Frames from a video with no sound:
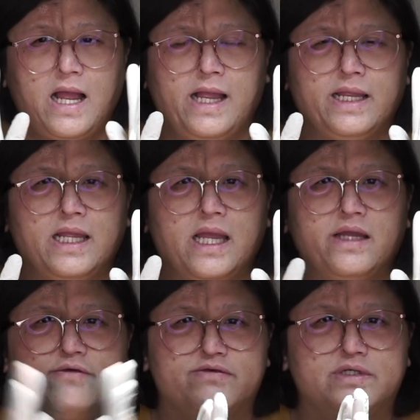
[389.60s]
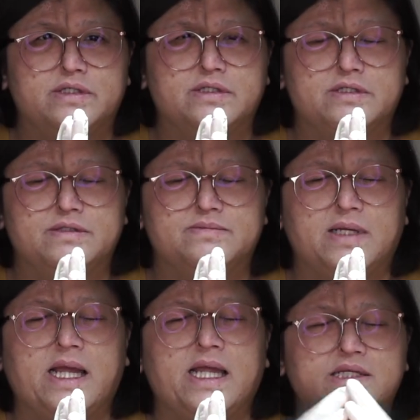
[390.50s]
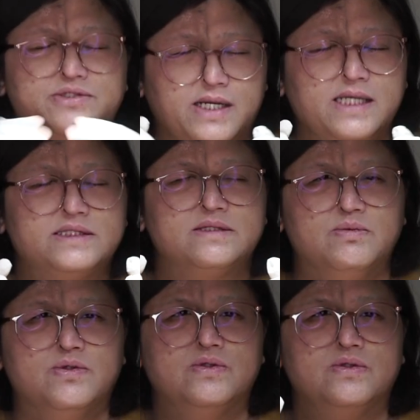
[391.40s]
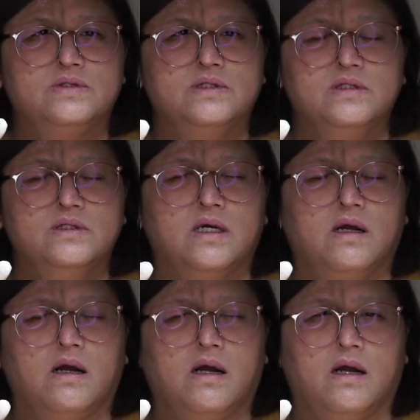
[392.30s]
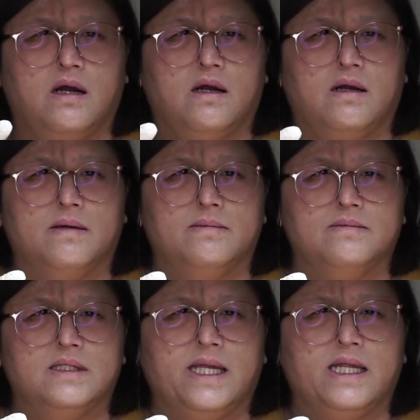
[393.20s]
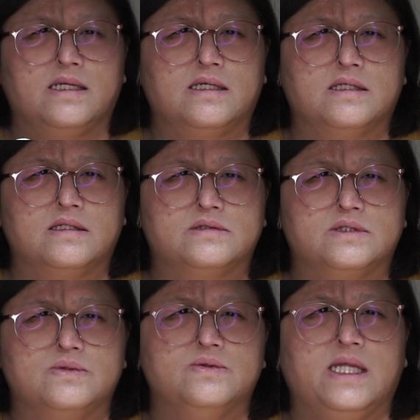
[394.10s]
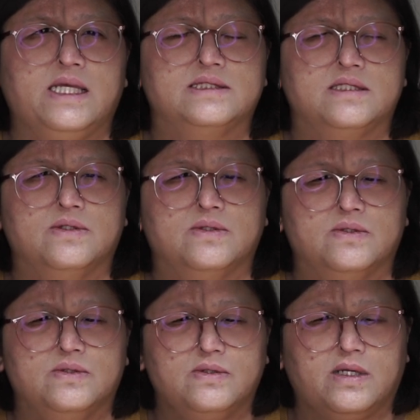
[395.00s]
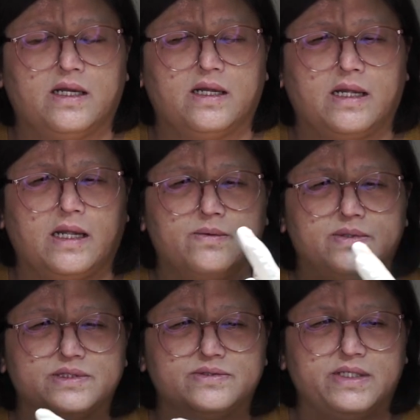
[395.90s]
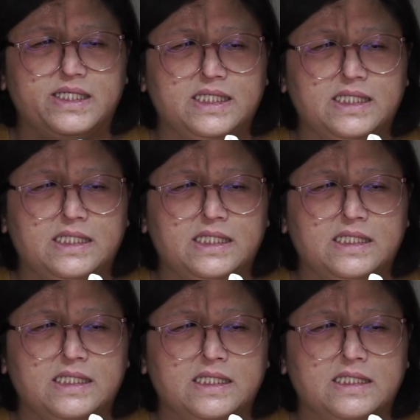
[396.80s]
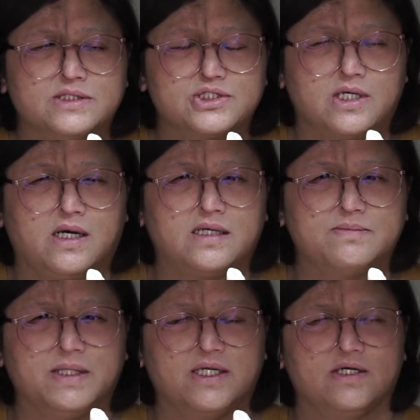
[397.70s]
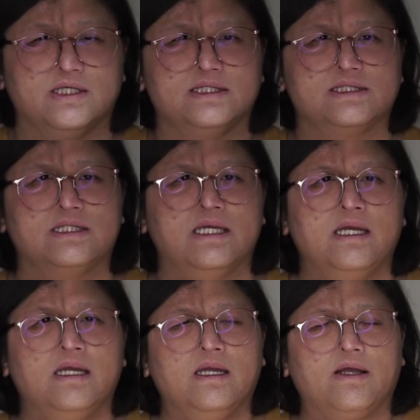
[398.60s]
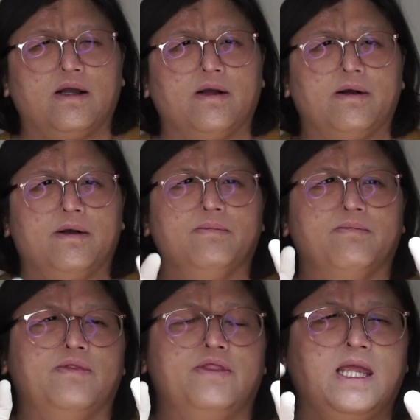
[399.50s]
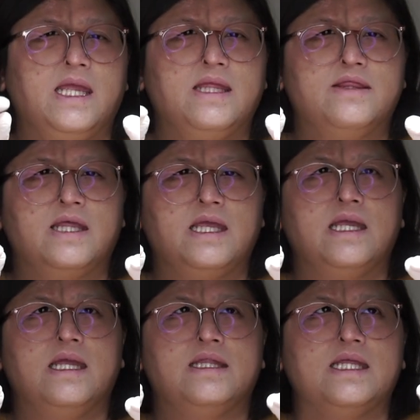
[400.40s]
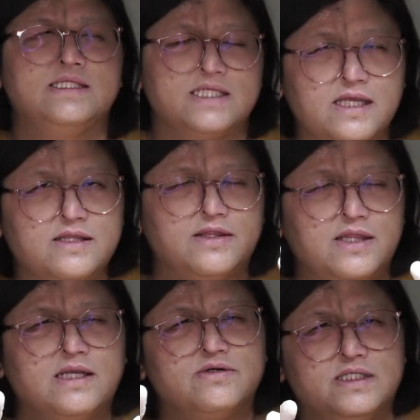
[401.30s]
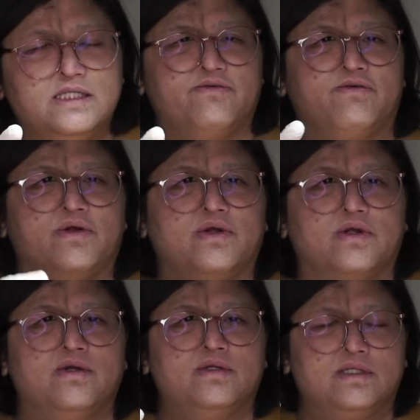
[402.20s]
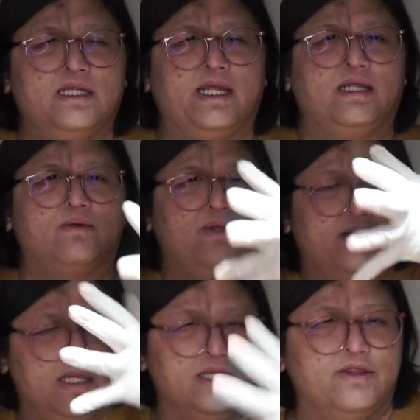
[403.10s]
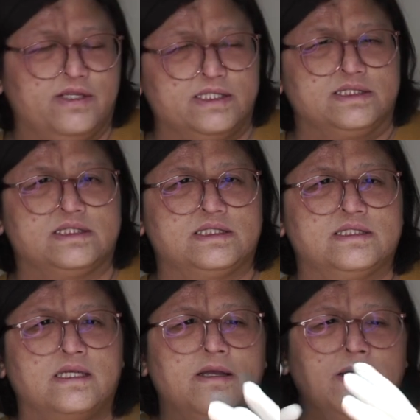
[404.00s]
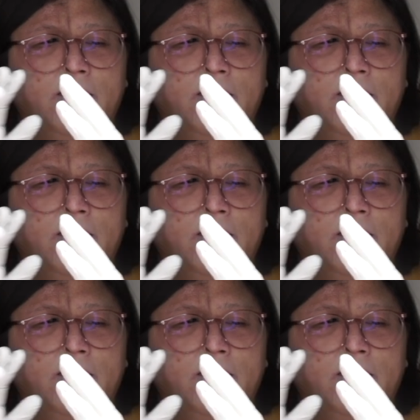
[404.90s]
I tried Smooth like 2 days ago. I was really shocked because they said that they could deliver like within this